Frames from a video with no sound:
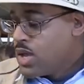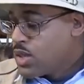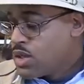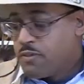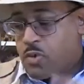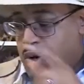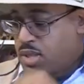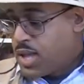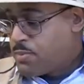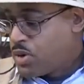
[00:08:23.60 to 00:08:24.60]
So for
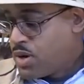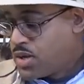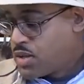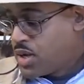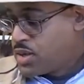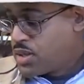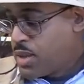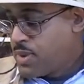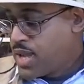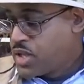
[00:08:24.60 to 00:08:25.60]
example, on, on the
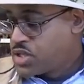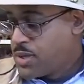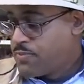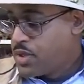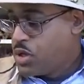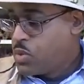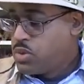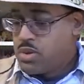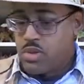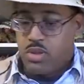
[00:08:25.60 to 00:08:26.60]
same analogy, you
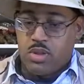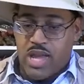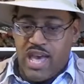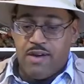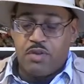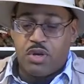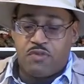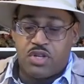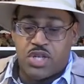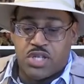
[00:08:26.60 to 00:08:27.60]
have your
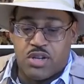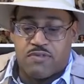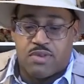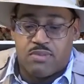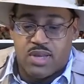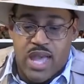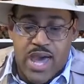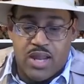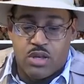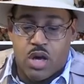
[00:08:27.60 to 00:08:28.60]
differentiation of
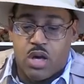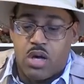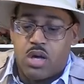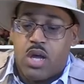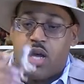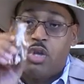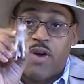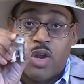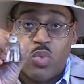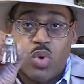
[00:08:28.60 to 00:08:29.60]
cat and dog. You
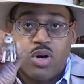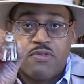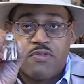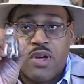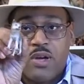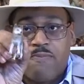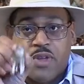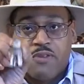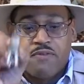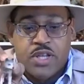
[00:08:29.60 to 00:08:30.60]
find a wolf,
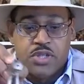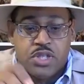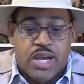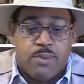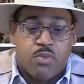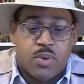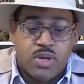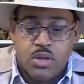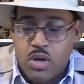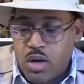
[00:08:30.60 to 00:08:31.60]
their features line up more
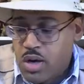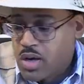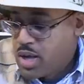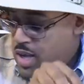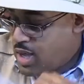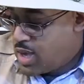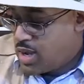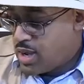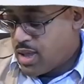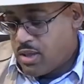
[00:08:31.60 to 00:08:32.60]
with dog.
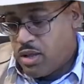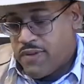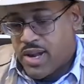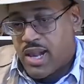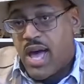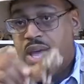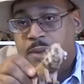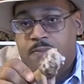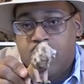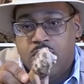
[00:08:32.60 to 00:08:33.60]
And you find a
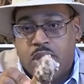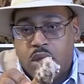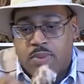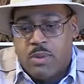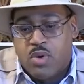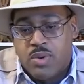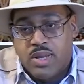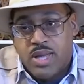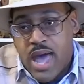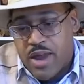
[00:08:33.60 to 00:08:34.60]
lion, theirs line up more
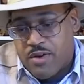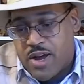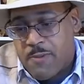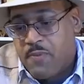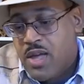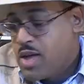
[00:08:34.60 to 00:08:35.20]
with cat, right?